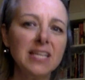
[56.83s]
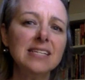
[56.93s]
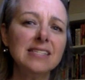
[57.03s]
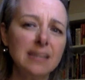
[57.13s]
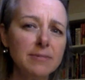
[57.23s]

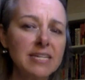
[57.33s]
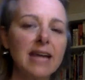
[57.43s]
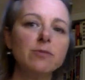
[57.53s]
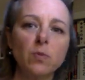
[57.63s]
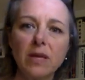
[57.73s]

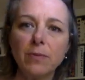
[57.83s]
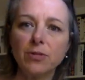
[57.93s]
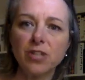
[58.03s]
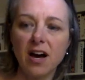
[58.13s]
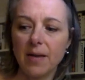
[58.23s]
Sometimes when people
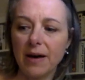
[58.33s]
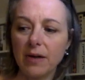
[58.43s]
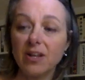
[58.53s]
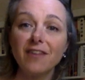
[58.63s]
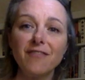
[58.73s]
talk about
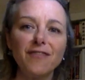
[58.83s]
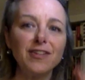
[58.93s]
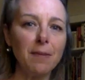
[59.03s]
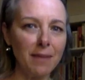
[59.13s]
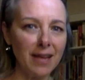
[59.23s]

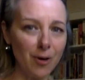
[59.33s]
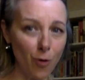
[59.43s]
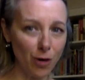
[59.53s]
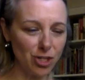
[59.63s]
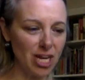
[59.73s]
flipping
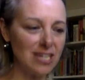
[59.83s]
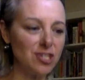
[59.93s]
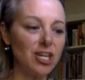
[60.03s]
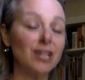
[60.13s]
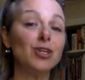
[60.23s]
or
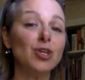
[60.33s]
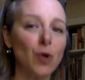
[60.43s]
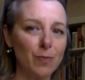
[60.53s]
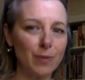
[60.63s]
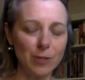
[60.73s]
changing
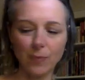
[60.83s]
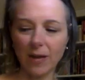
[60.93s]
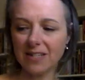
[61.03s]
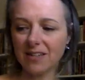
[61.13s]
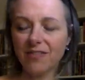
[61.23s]
your
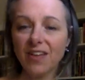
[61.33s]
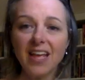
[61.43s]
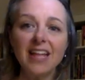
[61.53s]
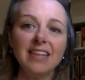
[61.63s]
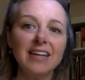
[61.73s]
perspective,
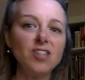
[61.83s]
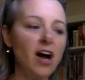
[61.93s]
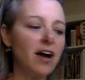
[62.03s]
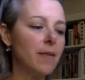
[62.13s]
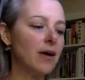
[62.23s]
they
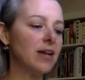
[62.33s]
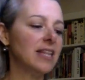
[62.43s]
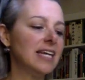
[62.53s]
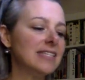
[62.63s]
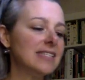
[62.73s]
talk about and
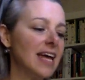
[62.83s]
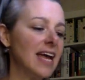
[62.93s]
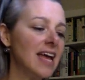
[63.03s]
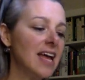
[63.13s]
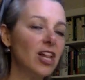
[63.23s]
they
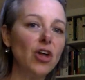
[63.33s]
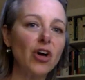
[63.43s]
say, look